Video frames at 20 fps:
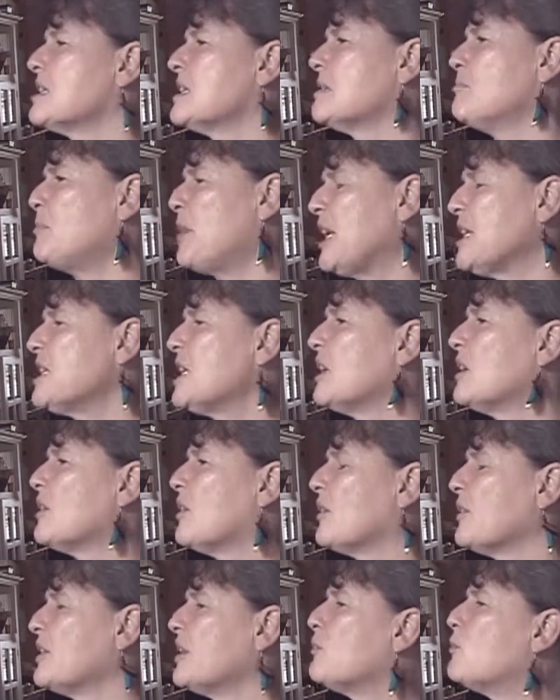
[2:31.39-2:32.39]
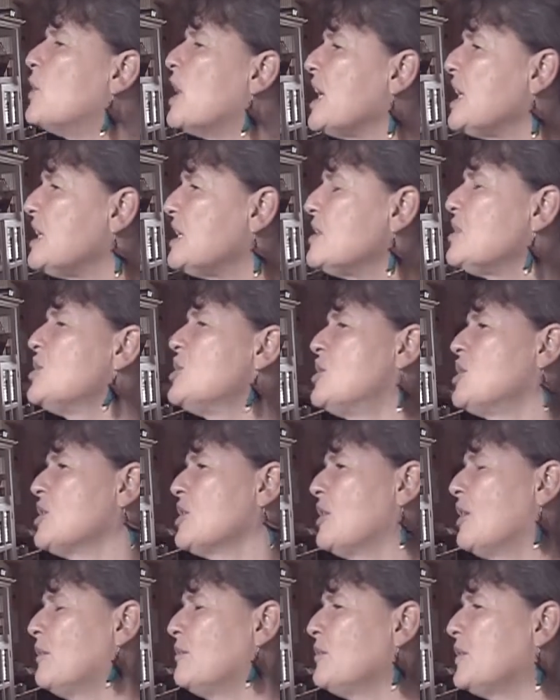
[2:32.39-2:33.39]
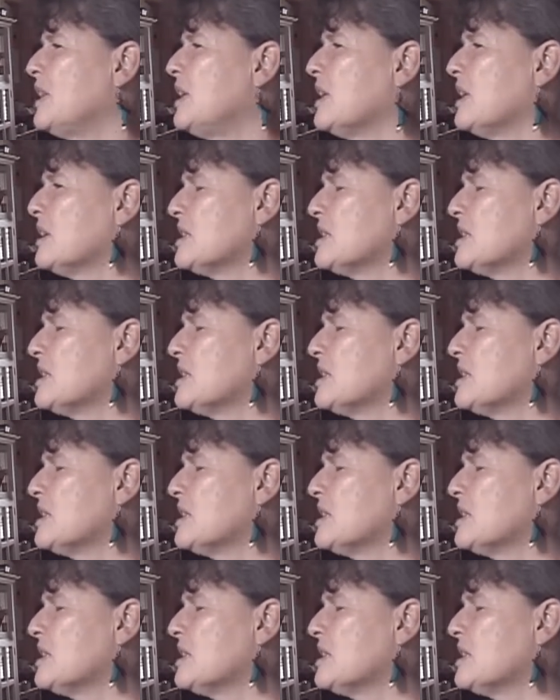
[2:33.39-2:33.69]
depending on the range of the